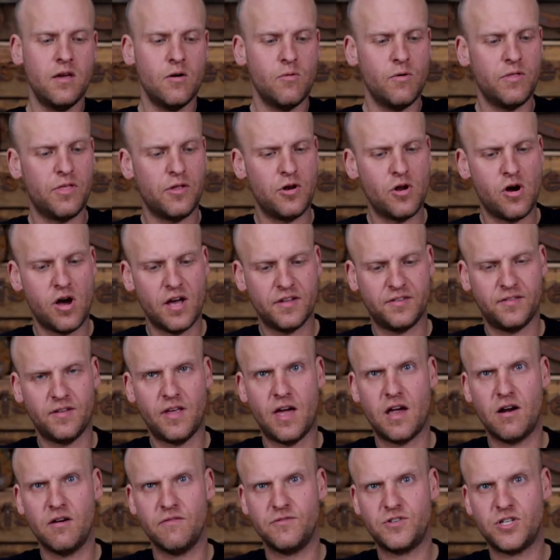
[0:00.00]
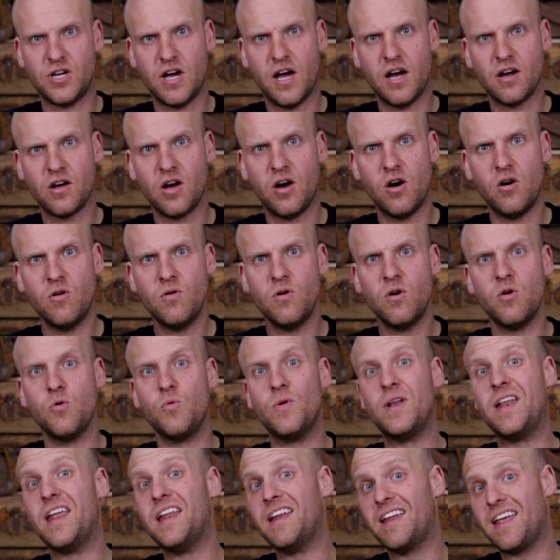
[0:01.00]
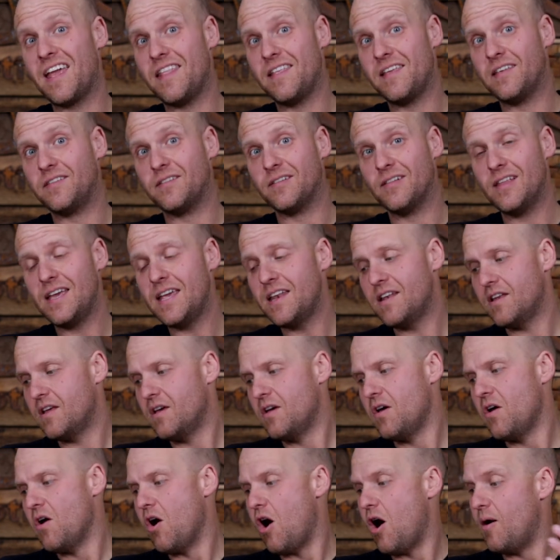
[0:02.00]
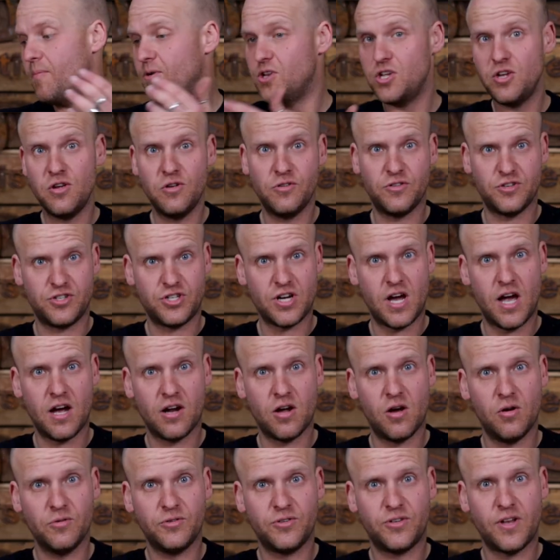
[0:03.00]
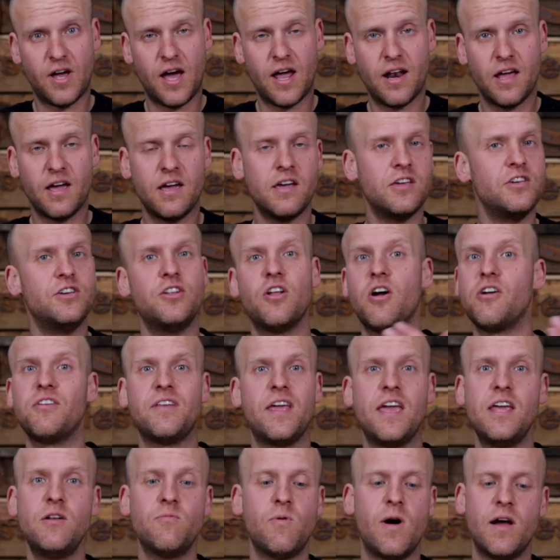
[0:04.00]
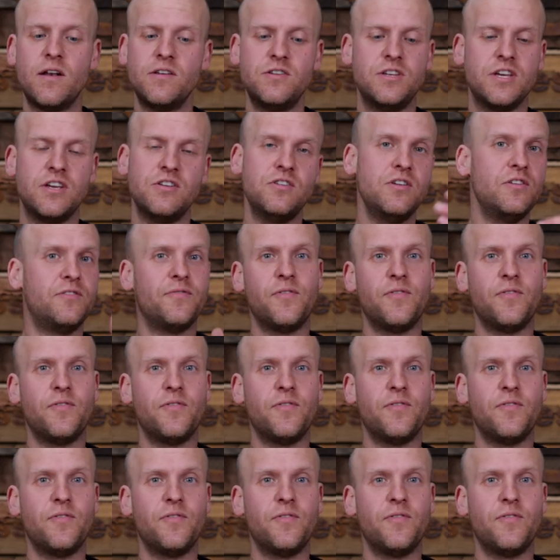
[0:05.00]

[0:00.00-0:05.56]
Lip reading: with a nice layer of charcoal. We need to get this lit. I'm going to use a charcoal starter. You don't need one, you can use